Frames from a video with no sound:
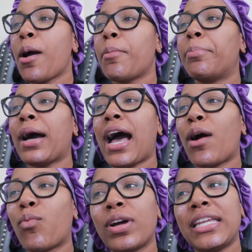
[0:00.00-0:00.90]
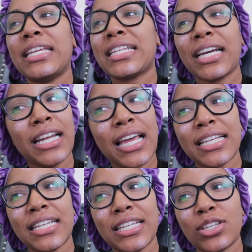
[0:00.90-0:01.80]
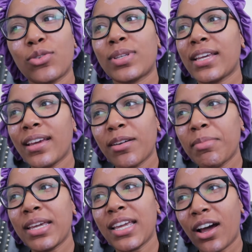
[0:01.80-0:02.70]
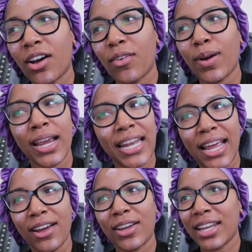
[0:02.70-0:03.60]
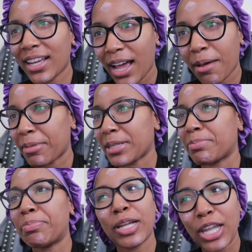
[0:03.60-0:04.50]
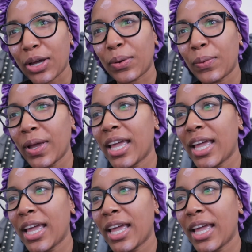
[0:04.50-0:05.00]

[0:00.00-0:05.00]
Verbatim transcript: but I want these sunglasses. So tell me, y'all, right now in the comments below.